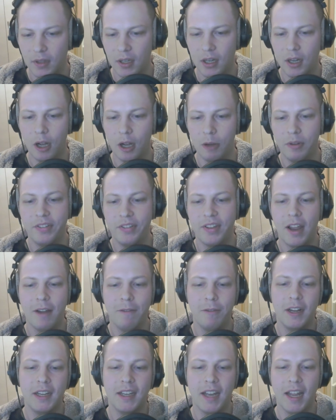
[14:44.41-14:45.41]
almost
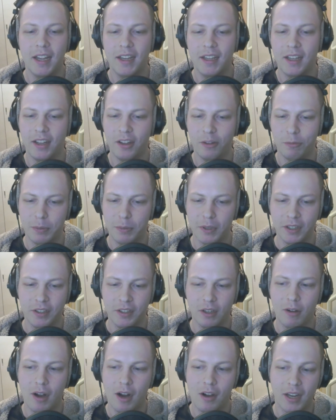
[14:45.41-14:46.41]
every deck is built
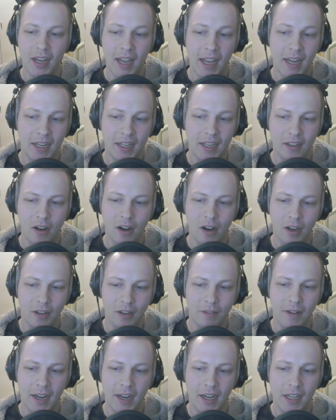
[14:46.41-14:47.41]
around gaining card
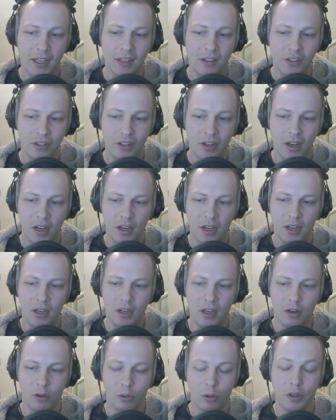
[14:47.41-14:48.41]
advantage
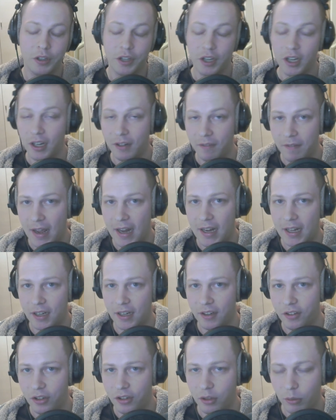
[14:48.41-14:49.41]
or turn
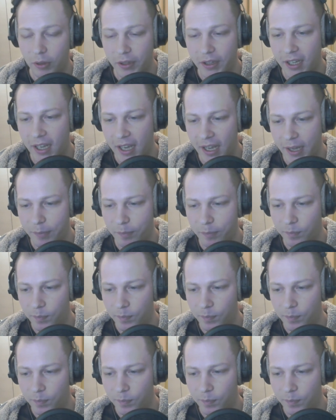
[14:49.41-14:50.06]
advantage to win the game.